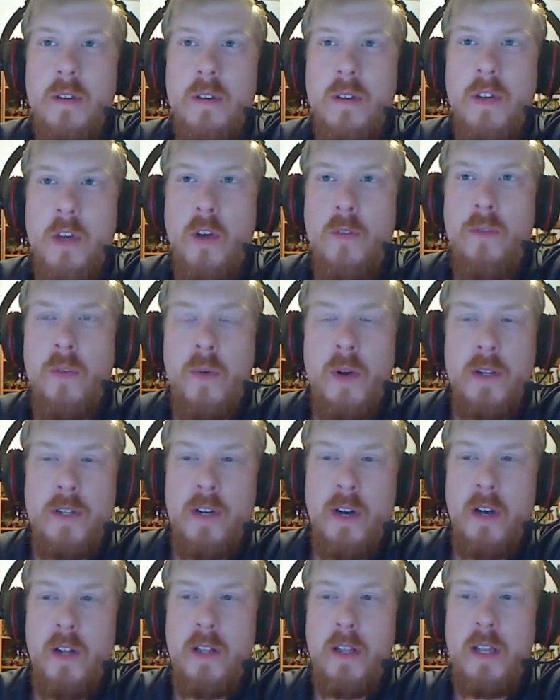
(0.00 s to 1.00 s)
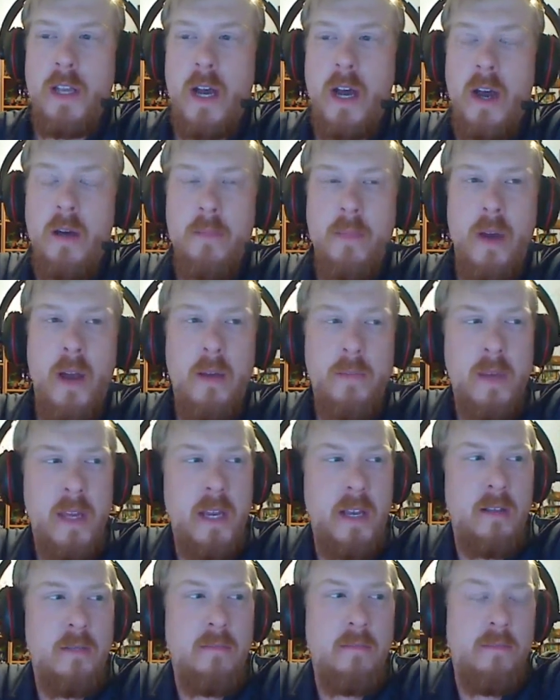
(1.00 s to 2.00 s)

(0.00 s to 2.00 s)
If you want to start at the top, I mean,